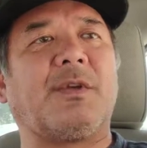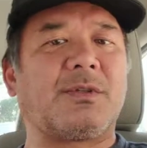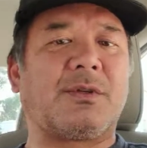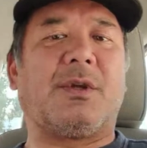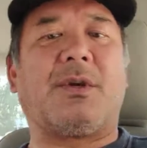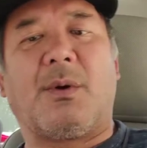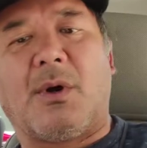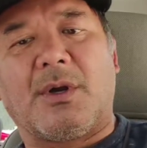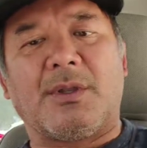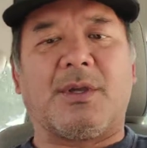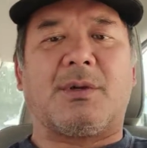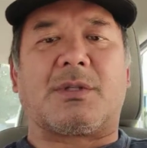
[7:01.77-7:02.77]
So there you are.
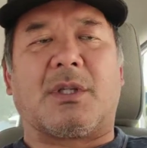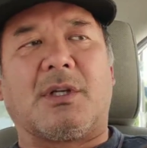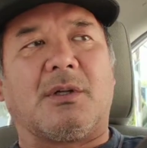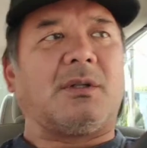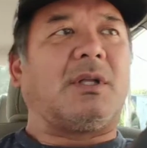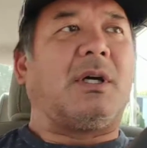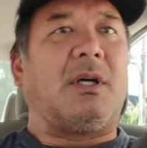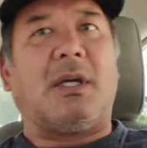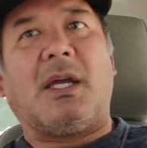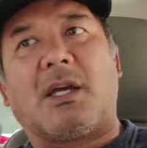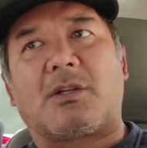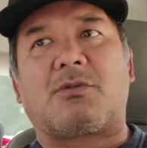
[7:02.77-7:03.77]
There's a little
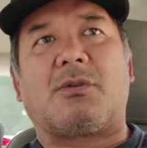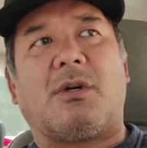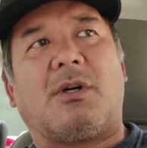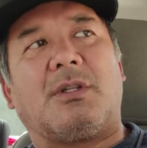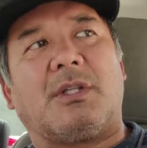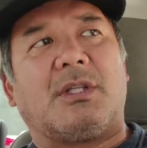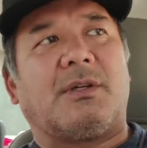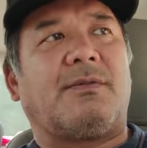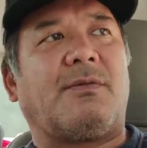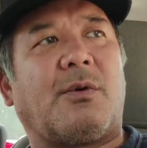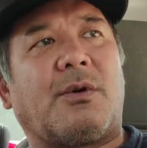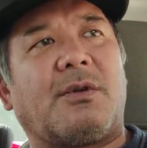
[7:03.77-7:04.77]
extra on the
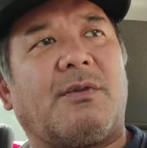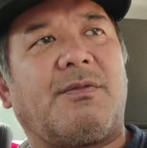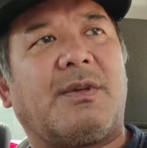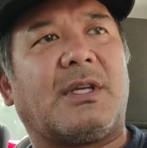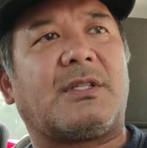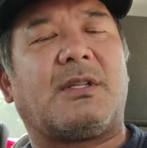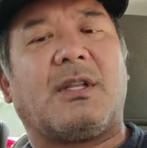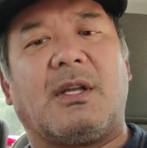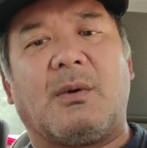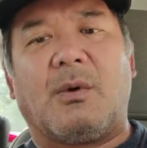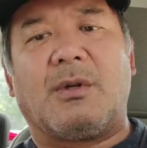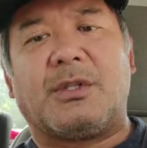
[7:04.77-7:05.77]
Ford Fiesta that
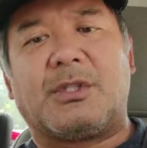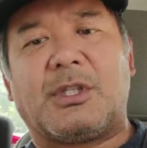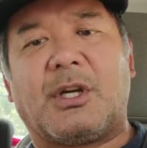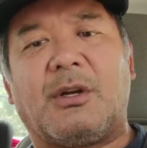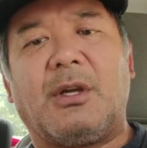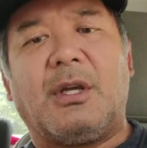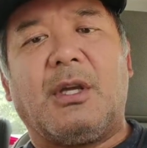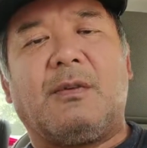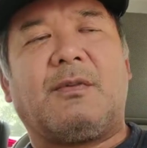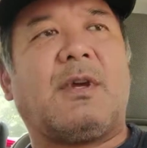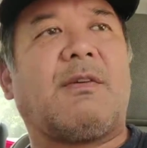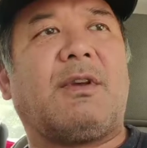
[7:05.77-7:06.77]
I wanted to share.
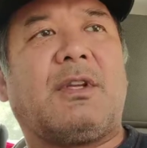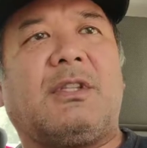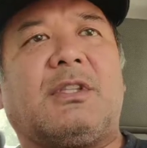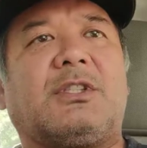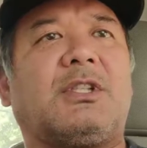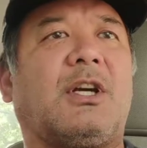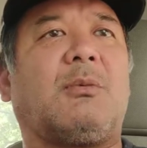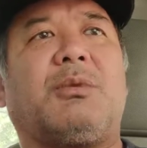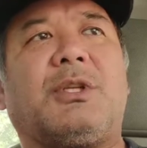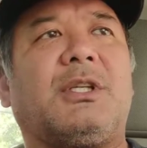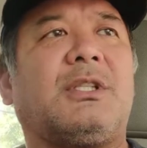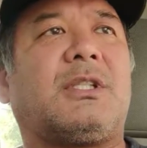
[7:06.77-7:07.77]
If you have anything to share,
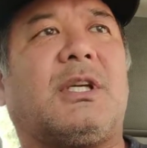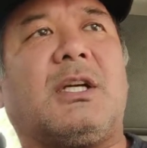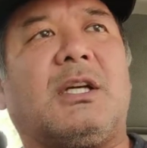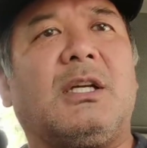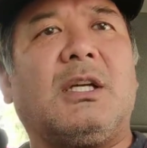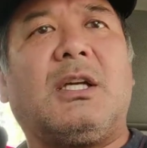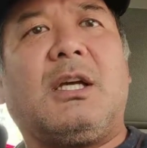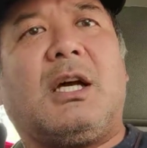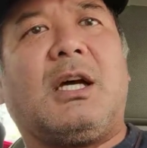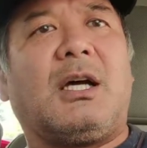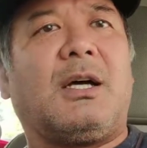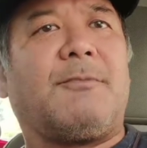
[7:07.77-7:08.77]
please
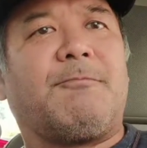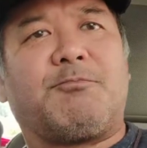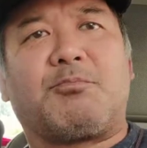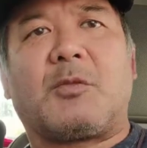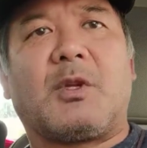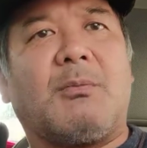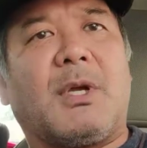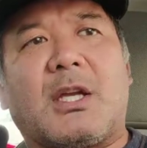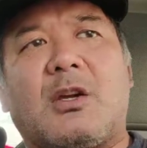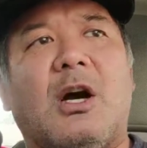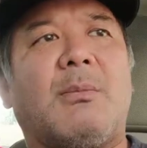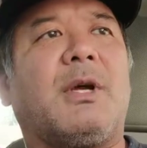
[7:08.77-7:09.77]
make a
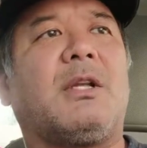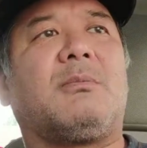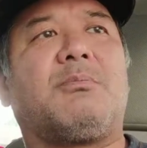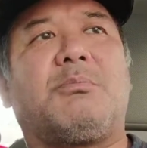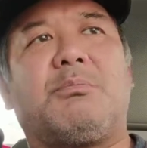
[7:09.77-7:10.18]
comment,